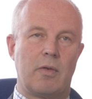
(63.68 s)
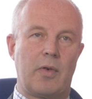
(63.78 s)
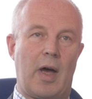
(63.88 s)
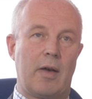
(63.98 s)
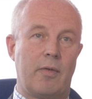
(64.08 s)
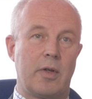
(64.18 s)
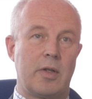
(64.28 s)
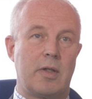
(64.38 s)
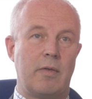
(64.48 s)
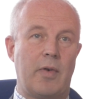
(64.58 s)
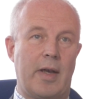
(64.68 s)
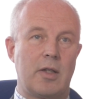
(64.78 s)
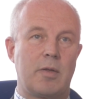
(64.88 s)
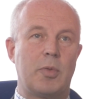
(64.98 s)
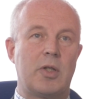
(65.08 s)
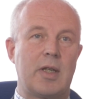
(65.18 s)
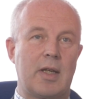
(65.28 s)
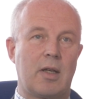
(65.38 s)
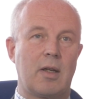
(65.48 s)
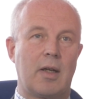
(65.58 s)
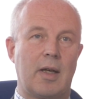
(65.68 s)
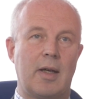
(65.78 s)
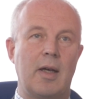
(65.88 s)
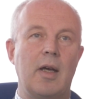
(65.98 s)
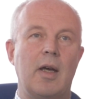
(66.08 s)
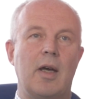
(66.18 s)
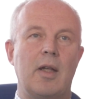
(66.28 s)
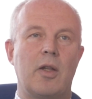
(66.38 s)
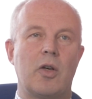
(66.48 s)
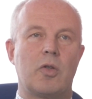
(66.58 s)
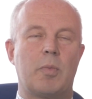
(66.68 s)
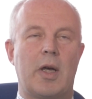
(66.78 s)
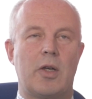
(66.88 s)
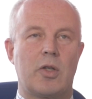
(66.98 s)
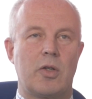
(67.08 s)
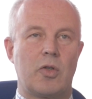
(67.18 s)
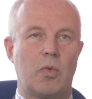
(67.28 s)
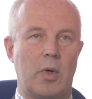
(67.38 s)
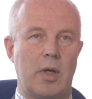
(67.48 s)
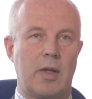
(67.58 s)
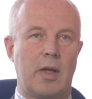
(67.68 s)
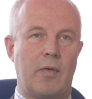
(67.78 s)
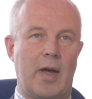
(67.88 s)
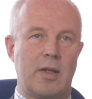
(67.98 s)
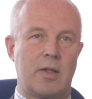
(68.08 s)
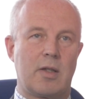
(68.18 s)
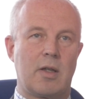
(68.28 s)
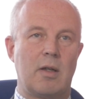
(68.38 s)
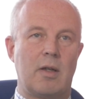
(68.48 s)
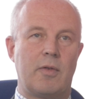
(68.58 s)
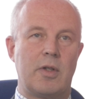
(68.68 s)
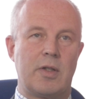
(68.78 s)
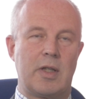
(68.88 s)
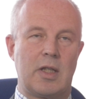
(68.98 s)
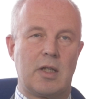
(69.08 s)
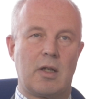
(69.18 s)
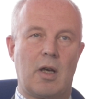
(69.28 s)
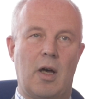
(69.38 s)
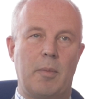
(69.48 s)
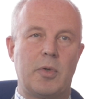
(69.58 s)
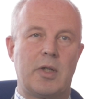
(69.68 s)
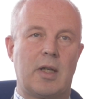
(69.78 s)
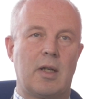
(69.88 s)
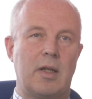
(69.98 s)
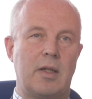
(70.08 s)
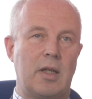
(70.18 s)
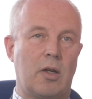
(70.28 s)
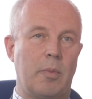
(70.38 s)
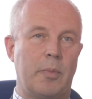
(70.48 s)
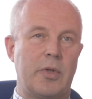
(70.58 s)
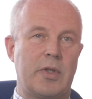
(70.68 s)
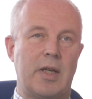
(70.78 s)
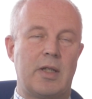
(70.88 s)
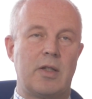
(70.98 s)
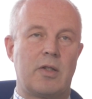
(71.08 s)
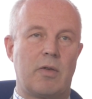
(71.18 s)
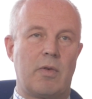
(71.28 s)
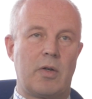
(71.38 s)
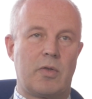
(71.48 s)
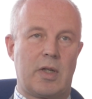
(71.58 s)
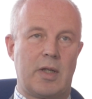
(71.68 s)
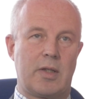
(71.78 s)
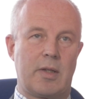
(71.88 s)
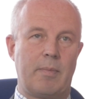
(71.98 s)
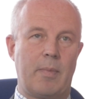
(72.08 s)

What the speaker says: of adverse events, particularly in those patients with advanced liver disease, particularly decompensated cirrhosis.